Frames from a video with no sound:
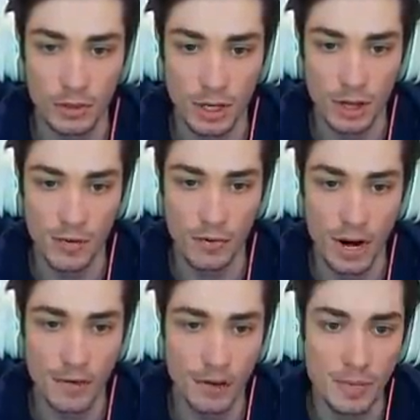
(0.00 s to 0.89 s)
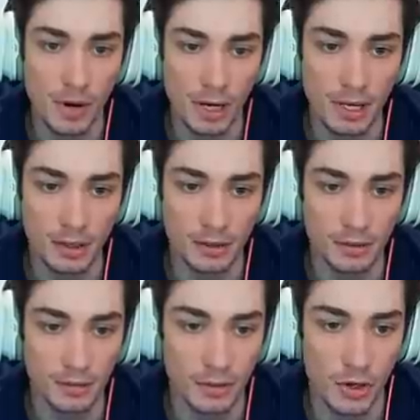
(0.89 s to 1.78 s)
Trying to cover everybody
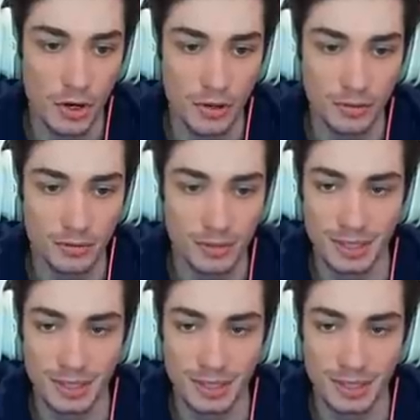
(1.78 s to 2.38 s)
and couldn't.